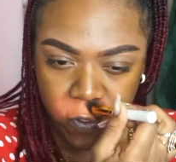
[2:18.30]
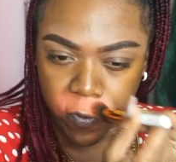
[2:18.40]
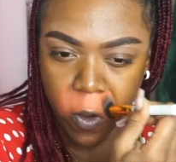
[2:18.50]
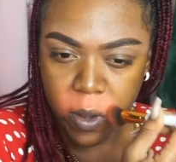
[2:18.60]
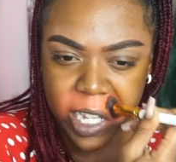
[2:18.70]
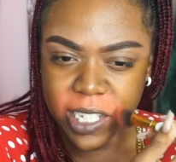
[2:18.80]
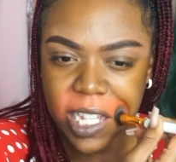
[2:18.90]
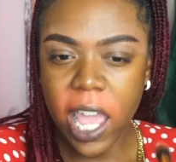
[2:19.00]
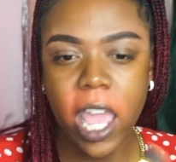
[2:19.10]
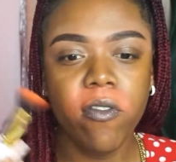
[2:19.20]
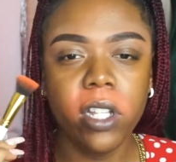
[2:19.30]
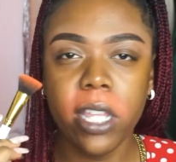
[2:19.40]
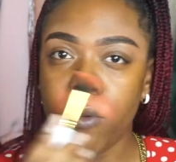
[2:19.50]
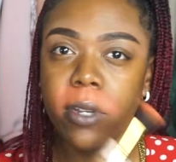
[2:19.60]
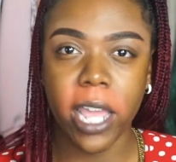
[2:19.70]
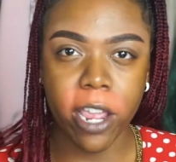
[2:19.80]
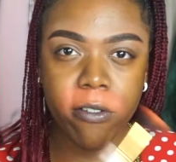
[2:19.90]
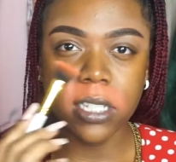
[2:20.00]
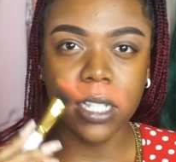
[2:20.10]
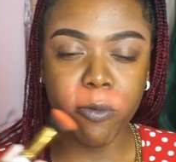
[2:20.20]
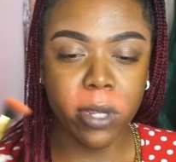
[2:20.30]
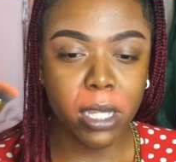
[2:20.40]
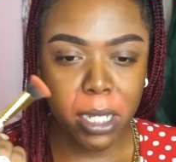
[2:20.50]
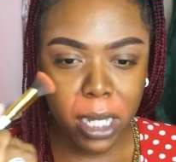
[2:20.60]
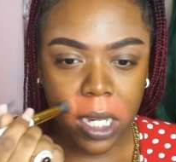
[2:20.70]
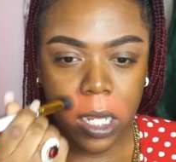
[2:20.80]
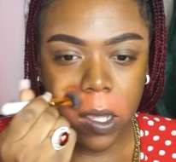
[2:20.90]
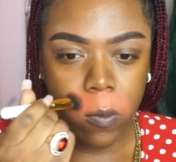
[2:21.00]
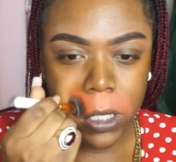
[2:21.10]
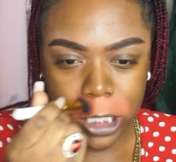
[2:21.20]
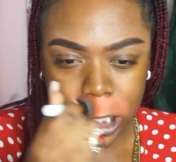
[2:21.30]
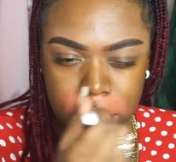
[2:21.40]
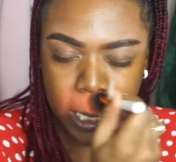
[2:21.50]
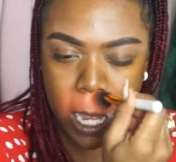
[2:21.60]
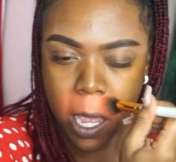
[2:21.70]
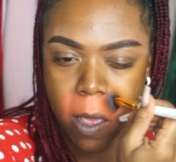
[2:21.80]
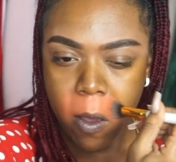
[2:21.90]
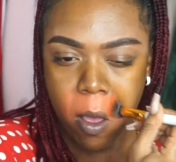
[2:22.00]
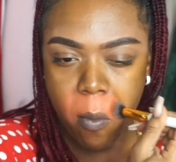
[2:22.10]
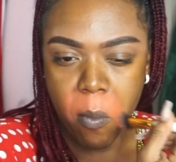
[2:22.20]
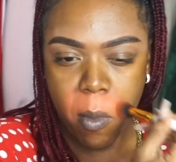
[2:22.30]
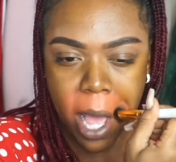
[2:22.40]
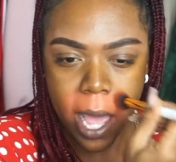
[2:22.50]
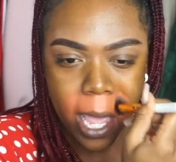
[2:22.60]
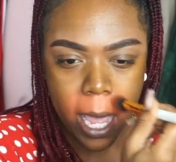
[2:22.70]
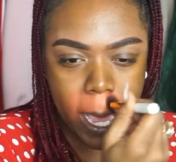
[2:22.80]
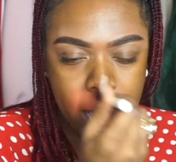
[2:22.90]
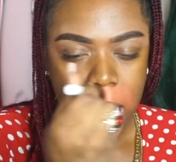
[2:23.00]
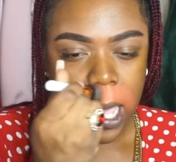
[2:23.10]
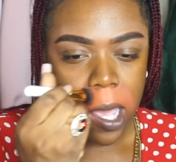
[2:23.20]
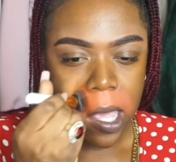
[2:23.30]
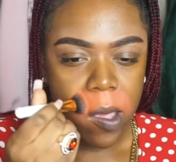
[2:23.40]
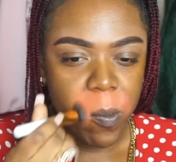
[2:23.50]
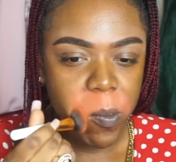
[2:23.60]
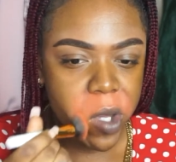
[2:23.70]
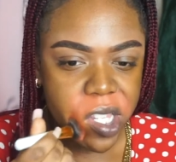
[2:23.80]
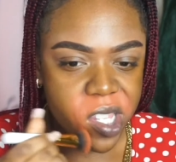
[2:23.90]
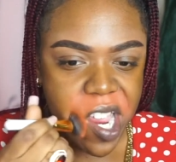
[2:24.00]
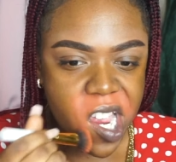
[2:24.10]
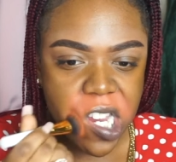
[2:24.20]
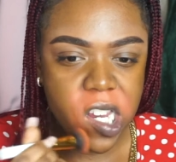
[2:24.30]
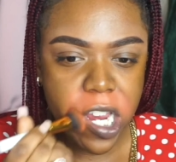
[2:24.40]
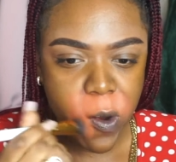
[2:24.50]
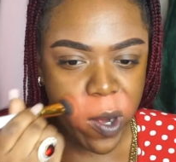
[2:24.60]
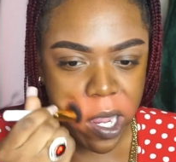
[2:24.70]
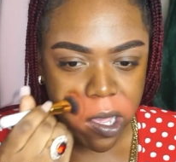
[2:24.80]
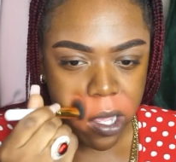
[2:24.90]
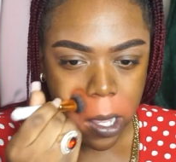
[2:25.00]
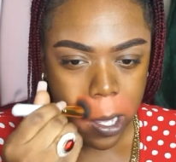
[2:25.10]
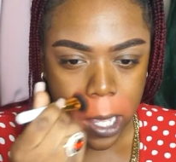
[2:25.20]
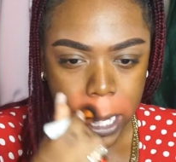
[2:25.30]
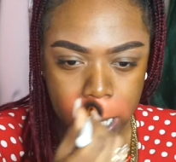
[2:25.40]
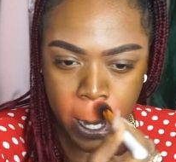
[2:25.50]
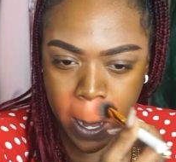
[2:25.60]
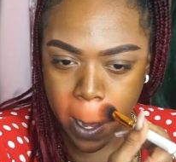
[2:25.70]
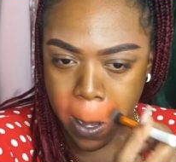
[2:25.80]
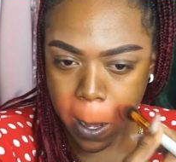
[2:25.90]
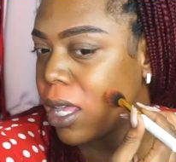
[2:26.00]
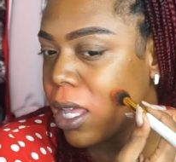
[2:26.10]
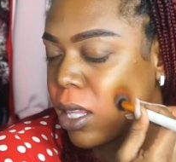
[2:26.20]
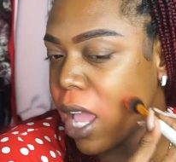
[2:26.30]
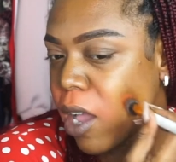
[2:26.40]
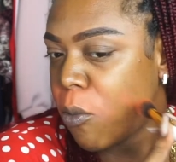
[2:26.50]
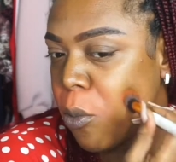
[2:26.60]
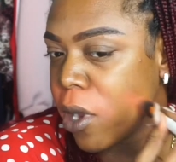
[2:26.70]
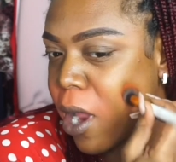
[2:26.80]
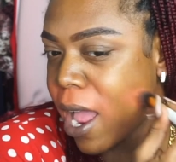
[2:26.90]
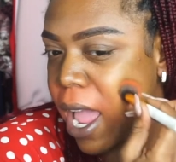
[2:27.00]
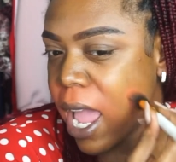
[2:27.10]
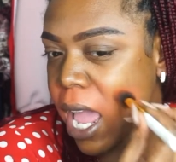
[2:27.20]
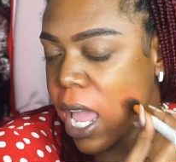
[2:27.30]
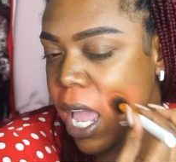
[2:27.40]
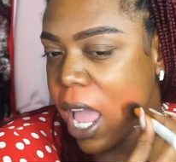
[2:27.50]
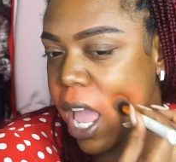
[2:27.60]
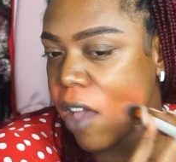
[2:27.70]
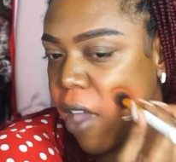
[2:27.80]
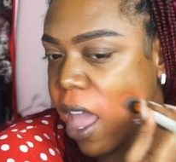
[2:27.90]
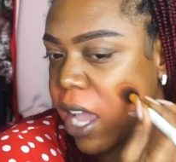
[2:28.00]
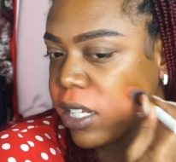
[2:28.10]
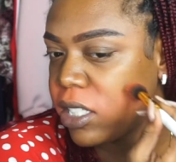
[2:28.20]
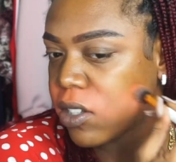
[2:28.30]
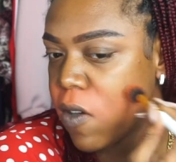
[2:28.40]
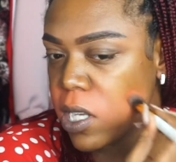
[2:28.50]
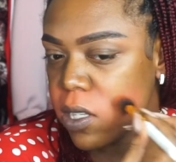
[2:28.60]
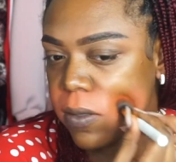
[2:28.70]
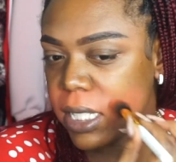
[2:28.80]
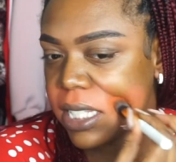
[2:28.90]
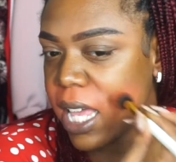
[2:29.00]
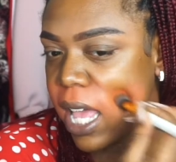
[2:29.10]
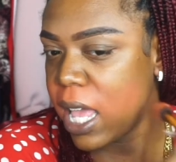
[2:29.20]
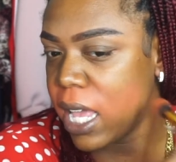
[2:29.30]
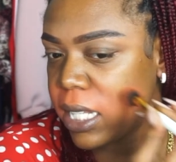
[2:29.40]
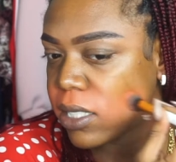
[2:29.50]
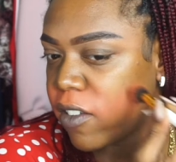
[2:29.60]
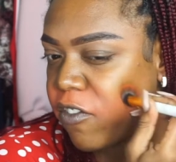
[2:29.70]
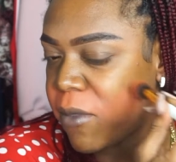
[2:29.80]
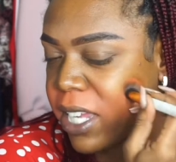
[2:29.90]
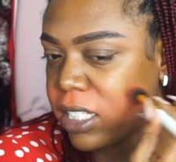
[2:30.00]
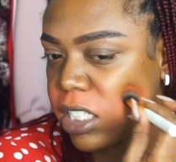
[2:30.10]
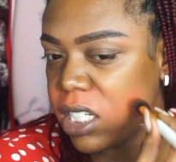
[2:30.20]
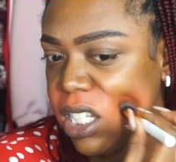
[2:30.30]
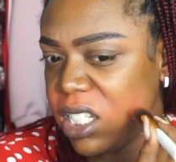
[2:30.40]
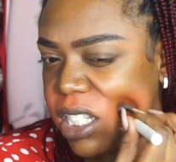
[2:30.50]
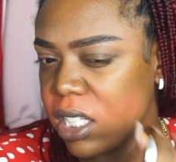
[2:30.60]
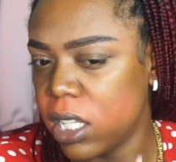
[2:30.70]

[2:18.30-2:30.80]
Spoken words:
Focus heavily on the areas that really need it, which is my mustache area, honey. Like where I have acne scars on the sides of my cheeks.